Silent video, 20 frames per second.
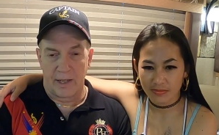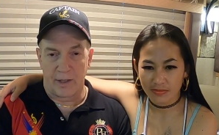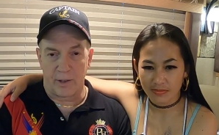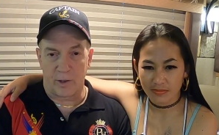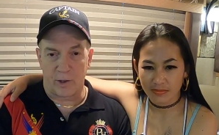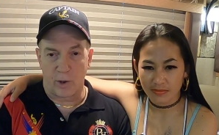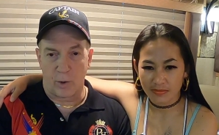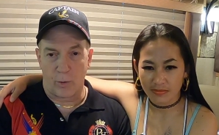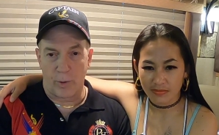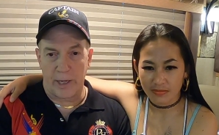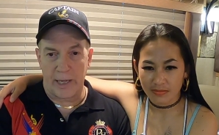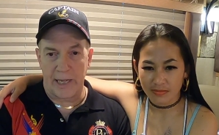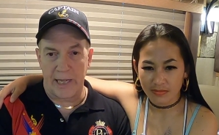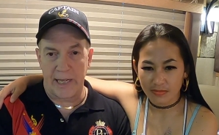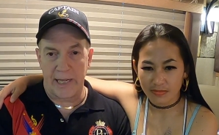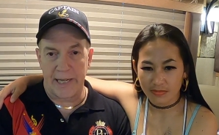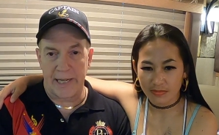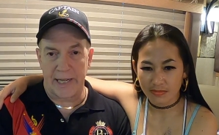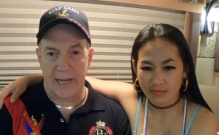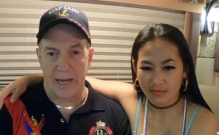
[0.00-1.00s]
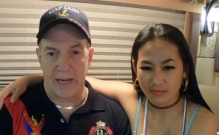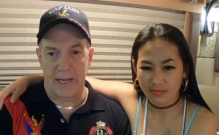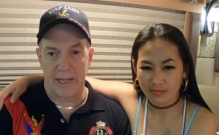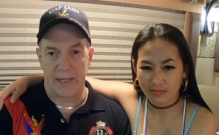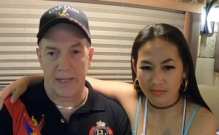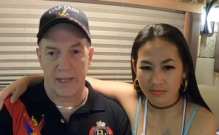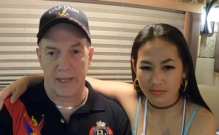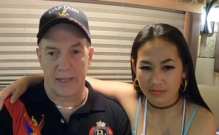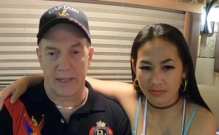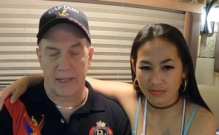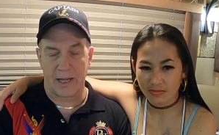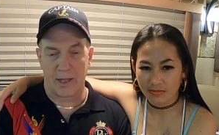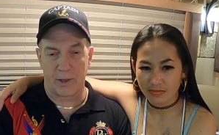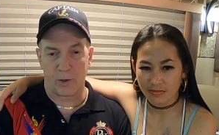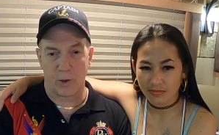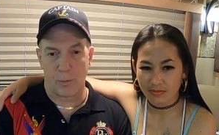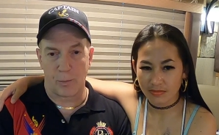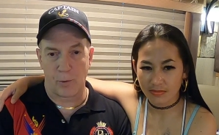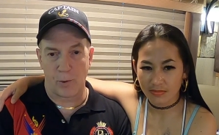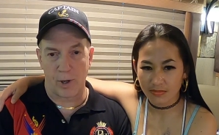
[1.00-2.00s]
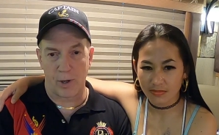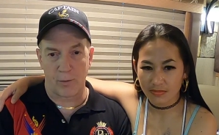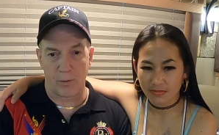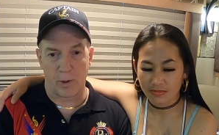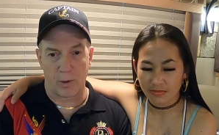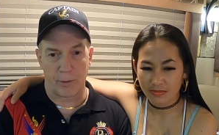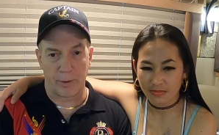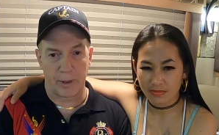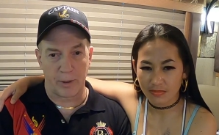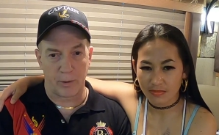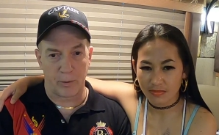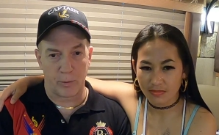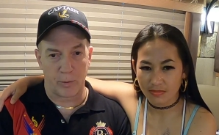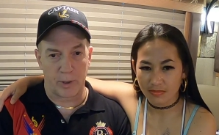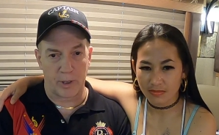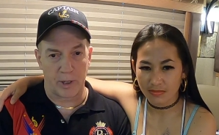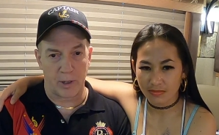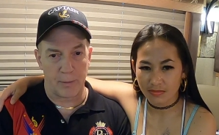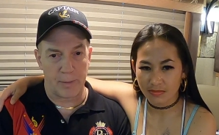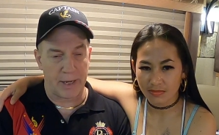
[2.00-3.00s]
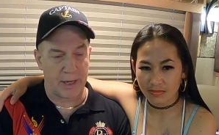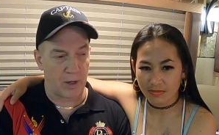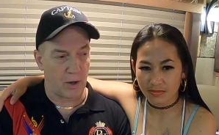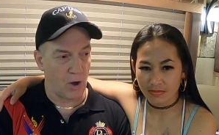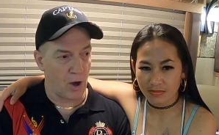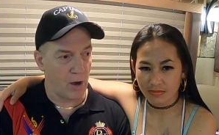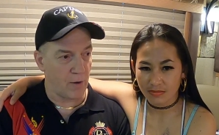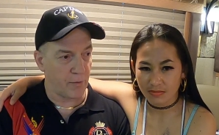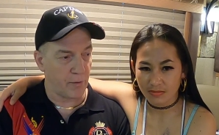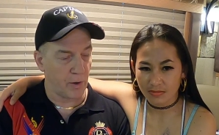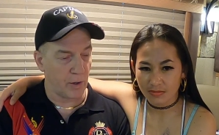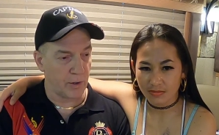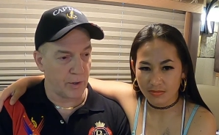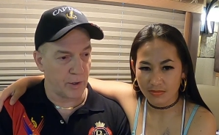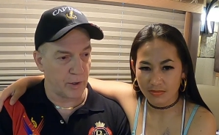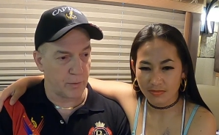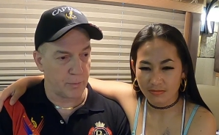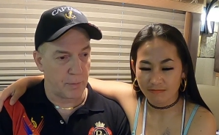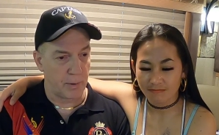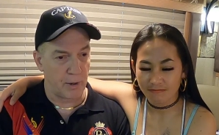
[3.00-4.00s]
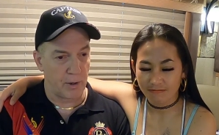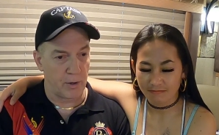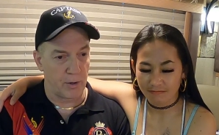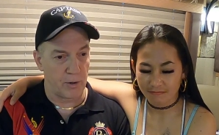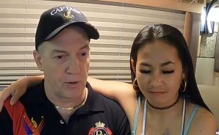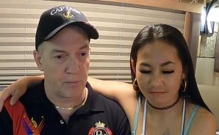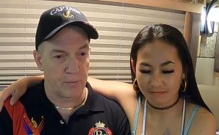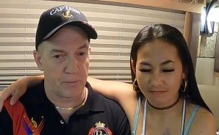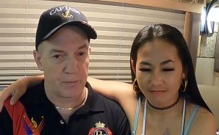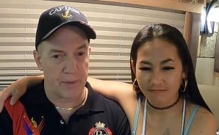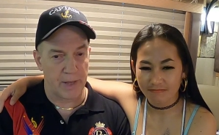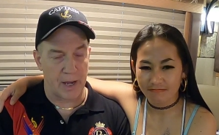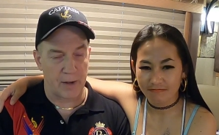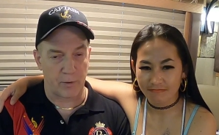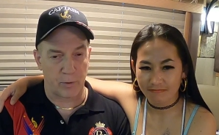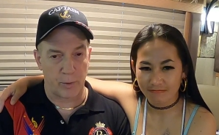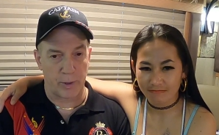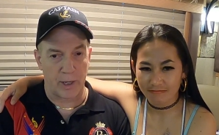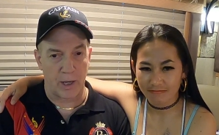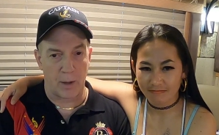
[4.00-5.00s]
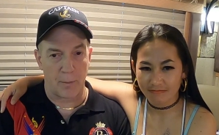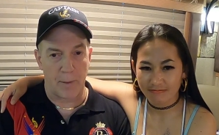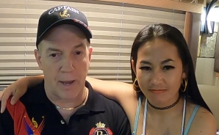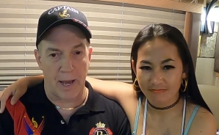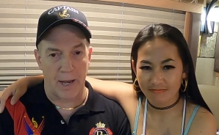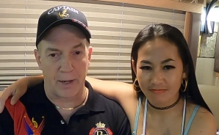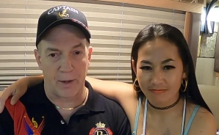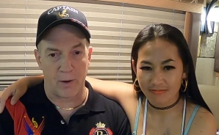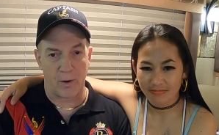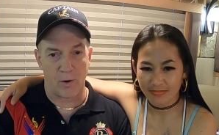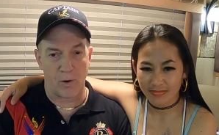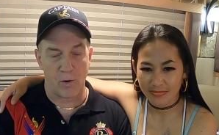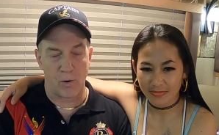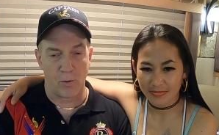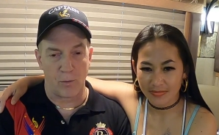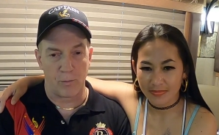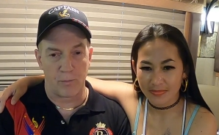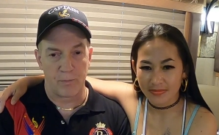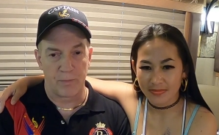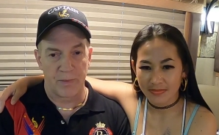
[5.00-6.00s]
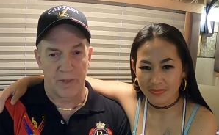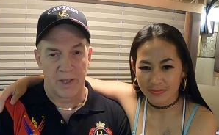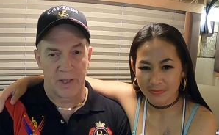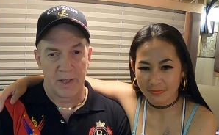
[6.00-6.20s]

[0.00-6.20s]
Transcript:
Speaker 1: and so we kind of got to a point where we were going to make an offer on this boat after we got back home